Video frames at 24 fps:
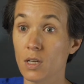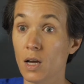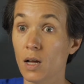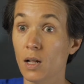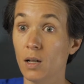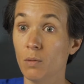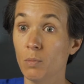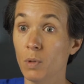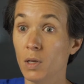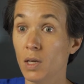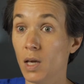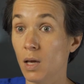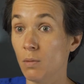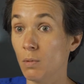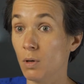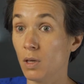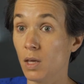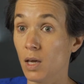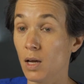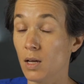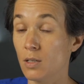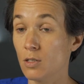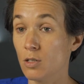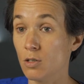cell became
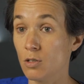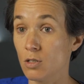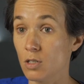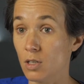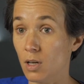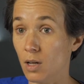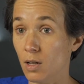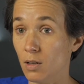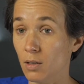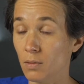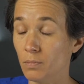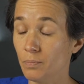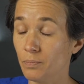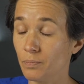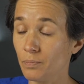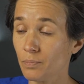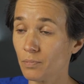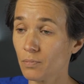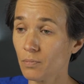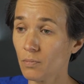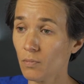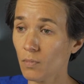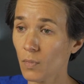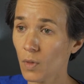a cancer cell
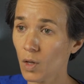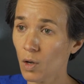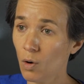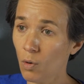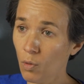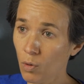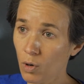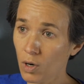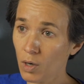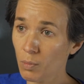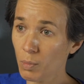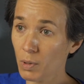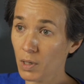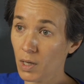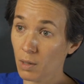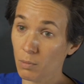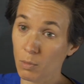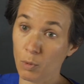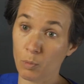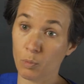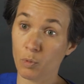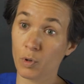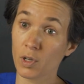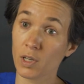or
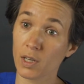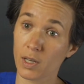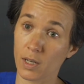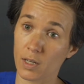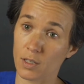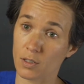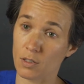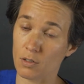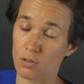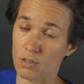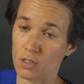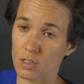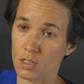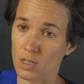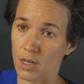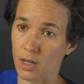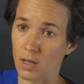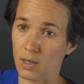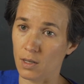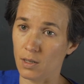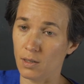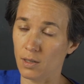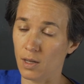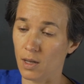became a precancerous
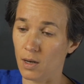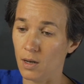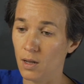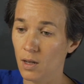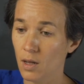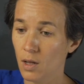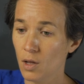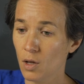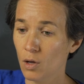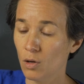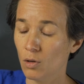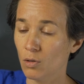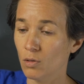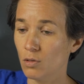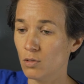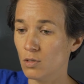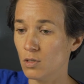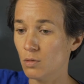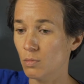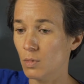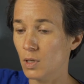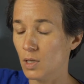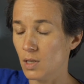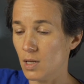cell. And then
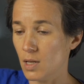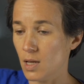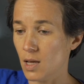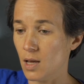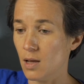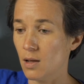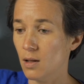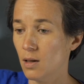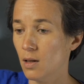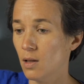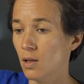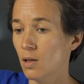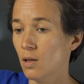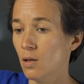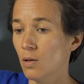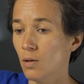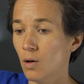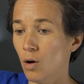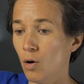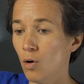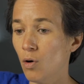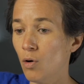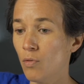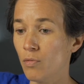ultimately
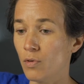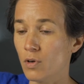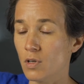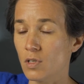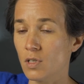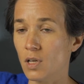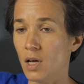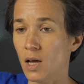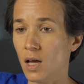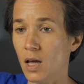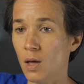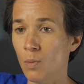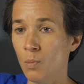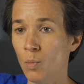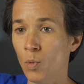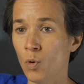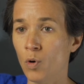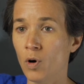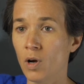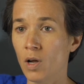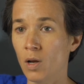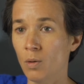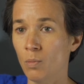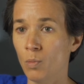over time,
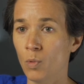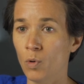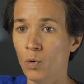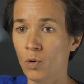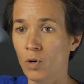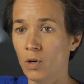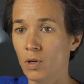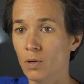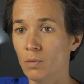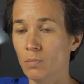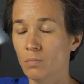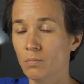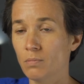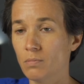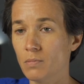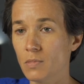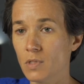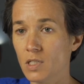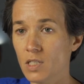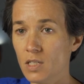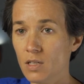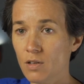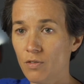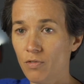more and more
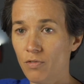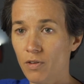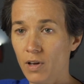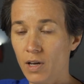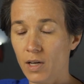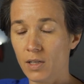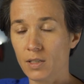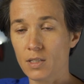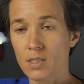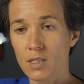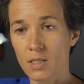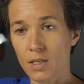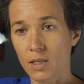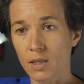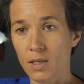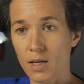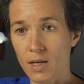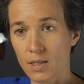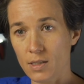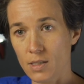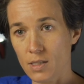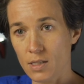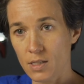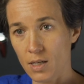defects
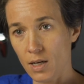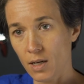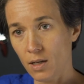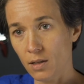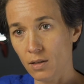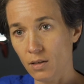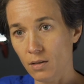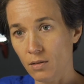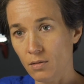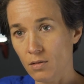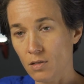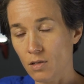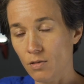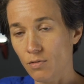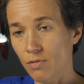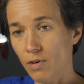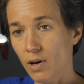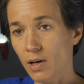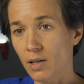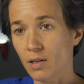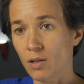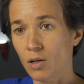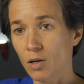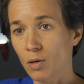in that cell
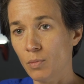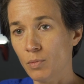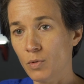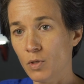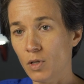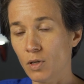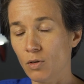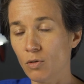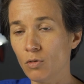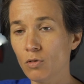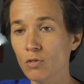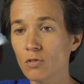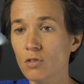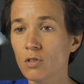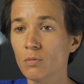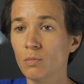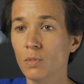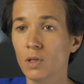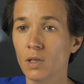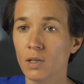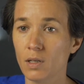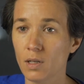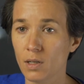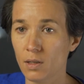developed. And
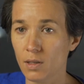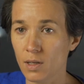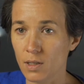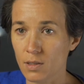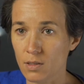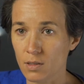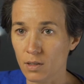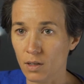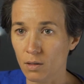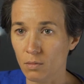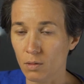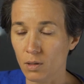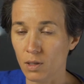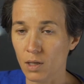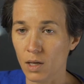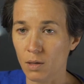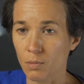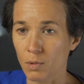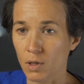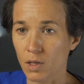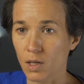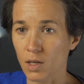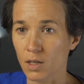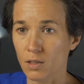ultimately that cell
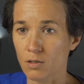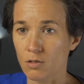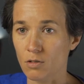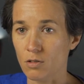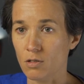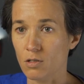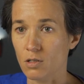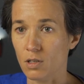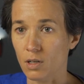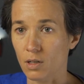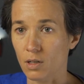became a cancer